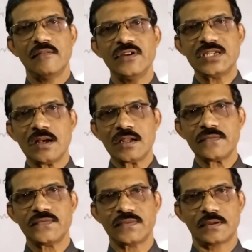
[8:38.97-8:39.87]
which are of
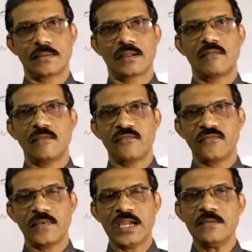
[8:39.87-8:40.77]

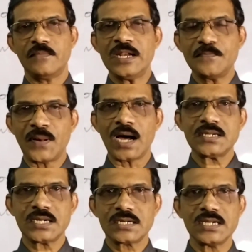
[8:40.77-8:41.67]
in
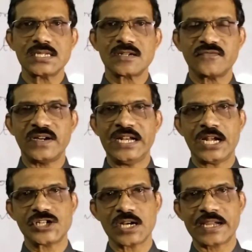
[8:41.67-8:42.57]
part at least of
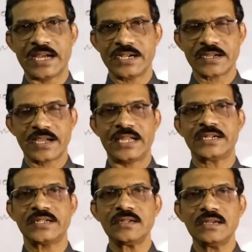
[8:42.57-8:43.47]
financial
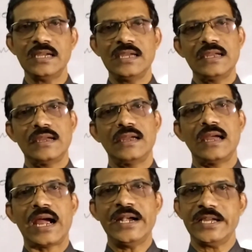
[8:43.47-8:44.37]
character
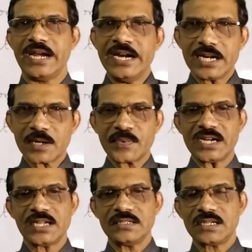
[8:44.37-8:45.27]
and
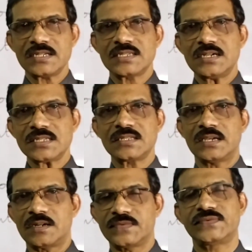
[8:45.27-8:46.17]
interpreting the results
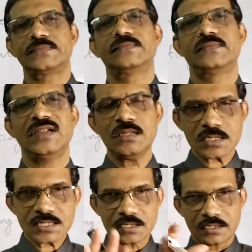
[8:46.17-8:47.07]
thereof. This
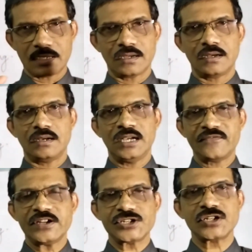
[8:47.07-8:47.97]
is the
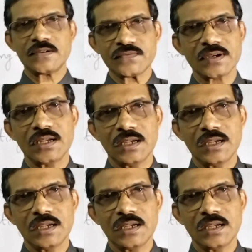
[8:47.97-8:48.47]
definition of